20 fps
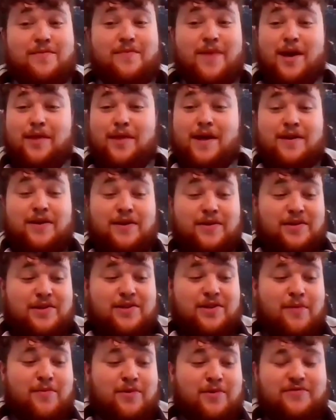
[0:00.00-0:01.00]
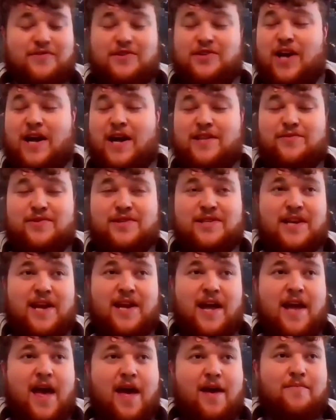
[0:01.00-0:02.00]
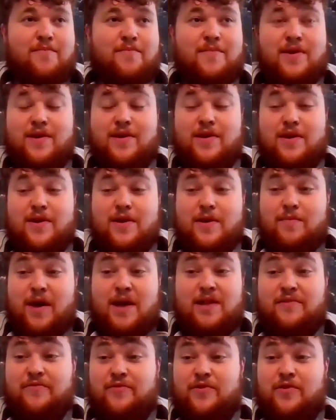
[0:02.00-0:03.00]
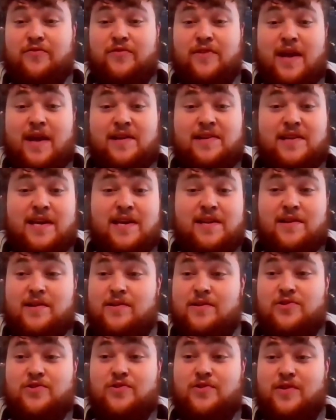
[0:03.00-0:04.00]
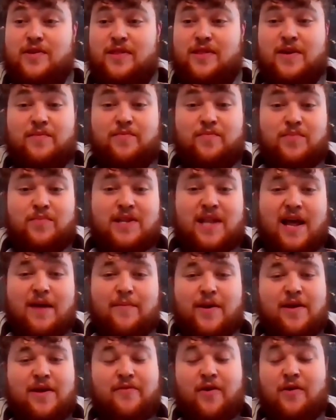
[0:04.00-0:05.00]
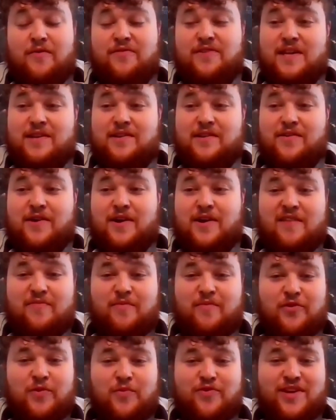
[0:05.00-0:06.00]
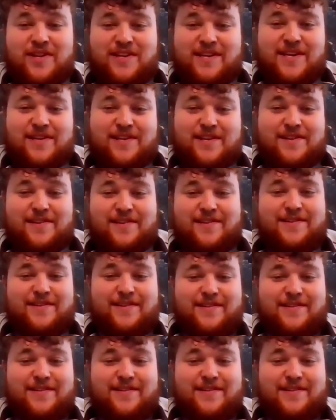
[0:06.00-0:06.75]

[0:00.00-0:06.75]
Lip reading: So, May, thank you just so much for chatting to us today. Best of luck for next season. Enjoy the slight bit of off-season you've got left before pre-season.